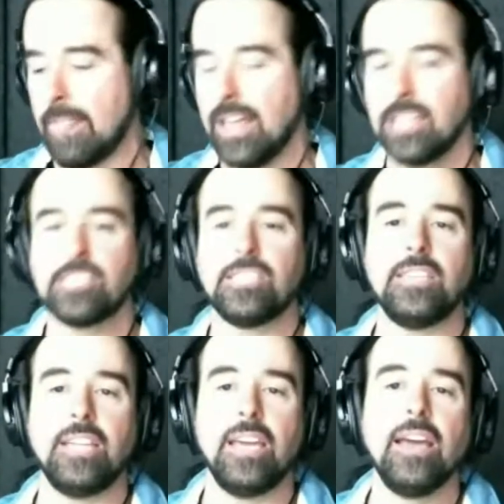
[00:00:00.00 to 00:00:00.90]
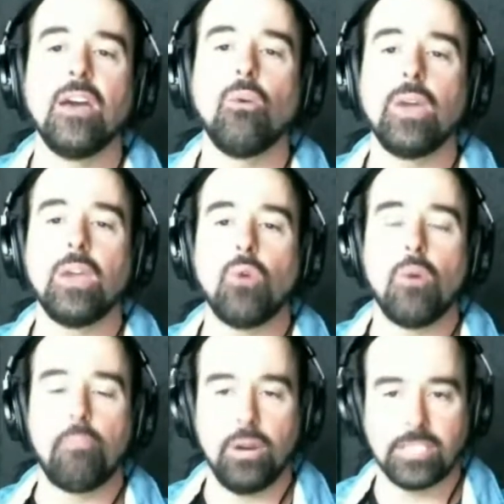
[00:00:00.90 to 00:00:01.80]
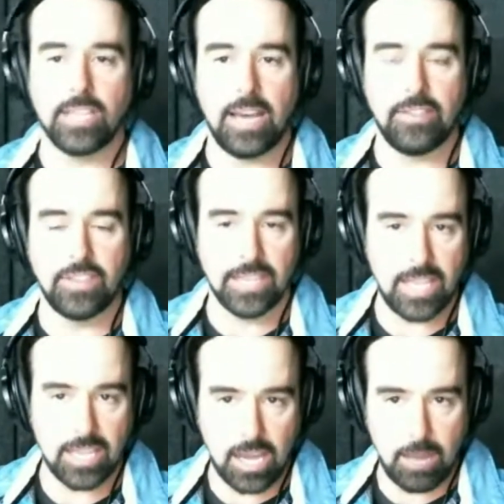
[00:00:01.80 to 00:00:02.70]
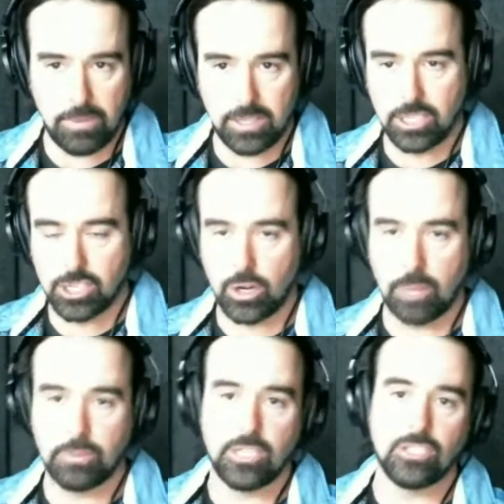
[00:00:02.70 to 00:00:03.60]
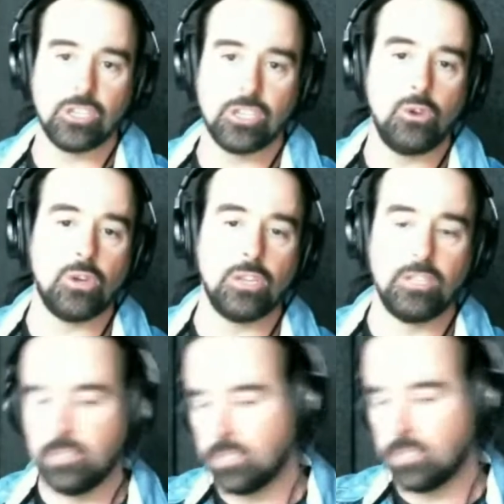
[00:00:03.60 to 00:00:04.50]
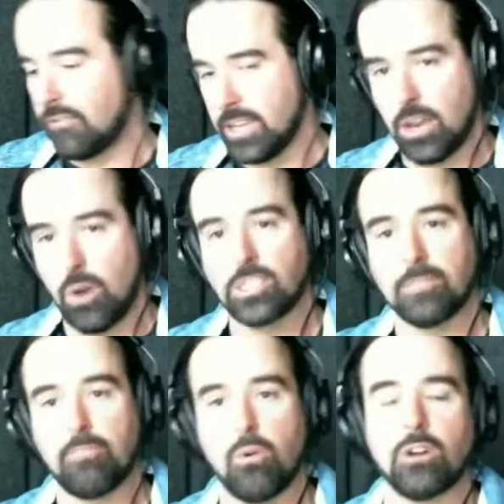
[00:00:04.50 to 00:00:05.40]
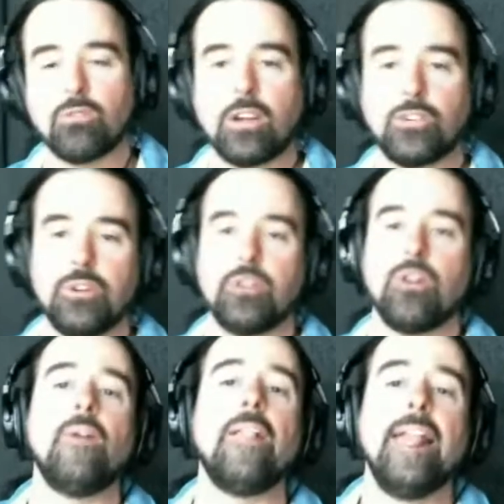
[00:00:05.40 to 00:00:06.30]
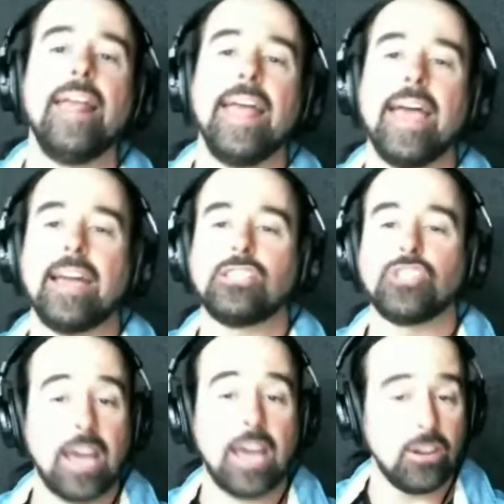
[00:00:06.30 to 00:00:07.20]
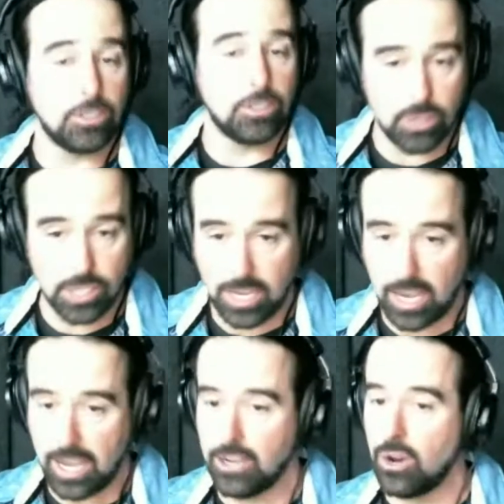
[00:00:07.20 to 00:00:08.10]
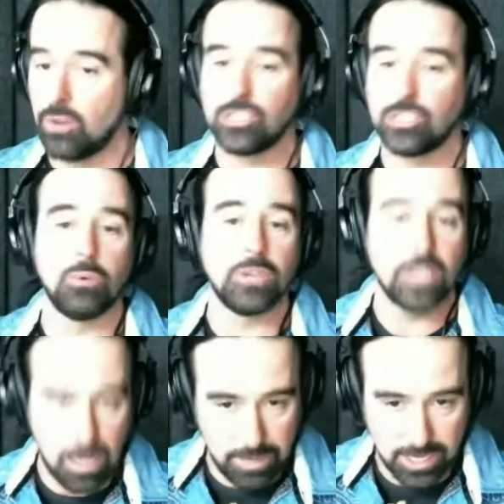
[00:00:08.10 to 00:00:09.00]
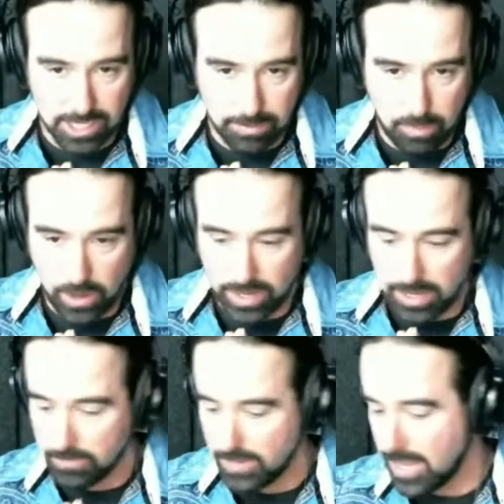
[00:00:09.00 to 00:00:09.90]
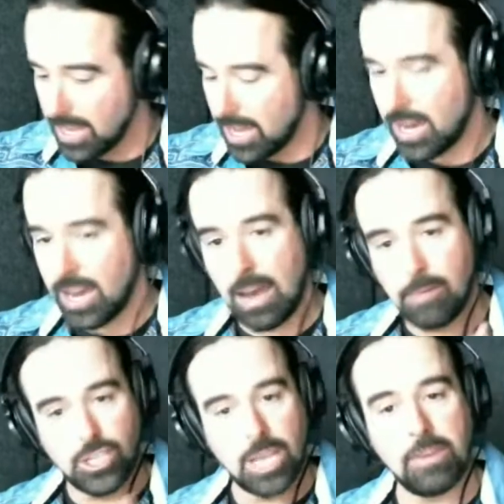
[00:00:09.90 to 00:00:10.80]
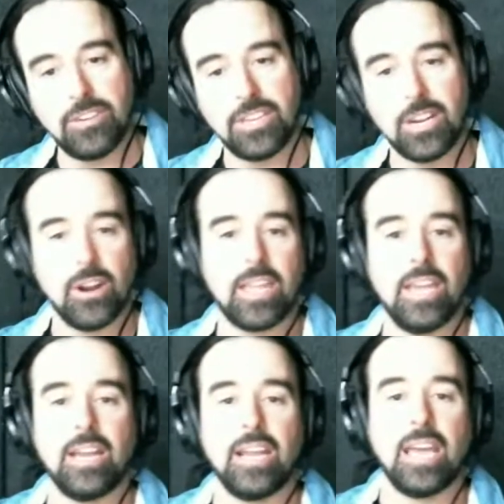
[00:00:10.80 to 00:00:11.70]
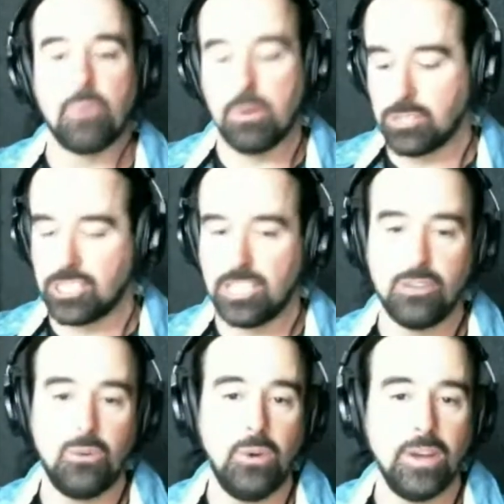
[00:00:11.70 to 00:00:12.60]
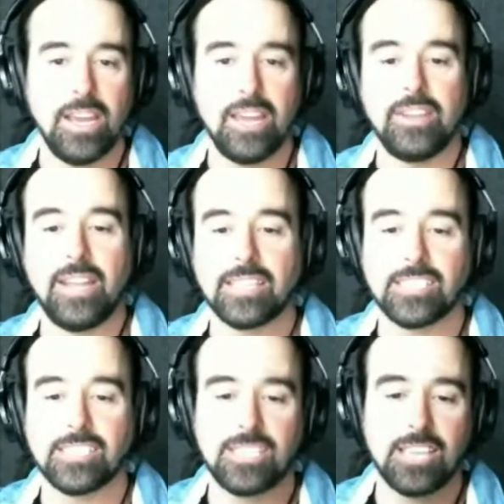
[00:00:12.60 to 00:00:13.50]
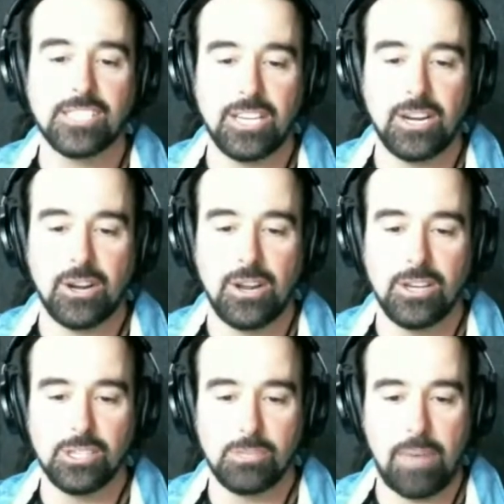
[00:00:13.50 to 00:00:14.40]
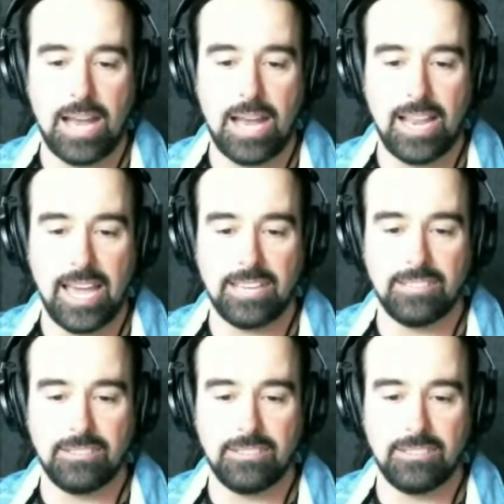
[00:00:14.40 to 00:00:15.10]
CD, we will put the link up in the description, so you can definitely go and support Rodrigo and check out his music. I know that you will not be disappointed. I'm Jamie Vandera again, and we will see you in the next Singer Spotlight.